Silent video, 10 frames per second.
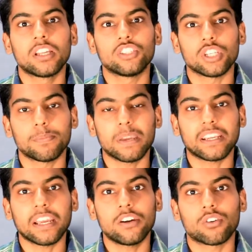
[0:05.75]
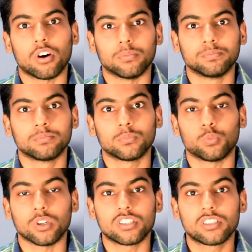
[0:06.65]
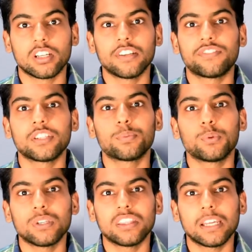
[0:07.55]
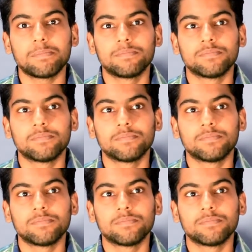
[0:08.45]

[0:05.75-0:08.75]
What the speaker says: JPEG and RAW? What's the difference between them?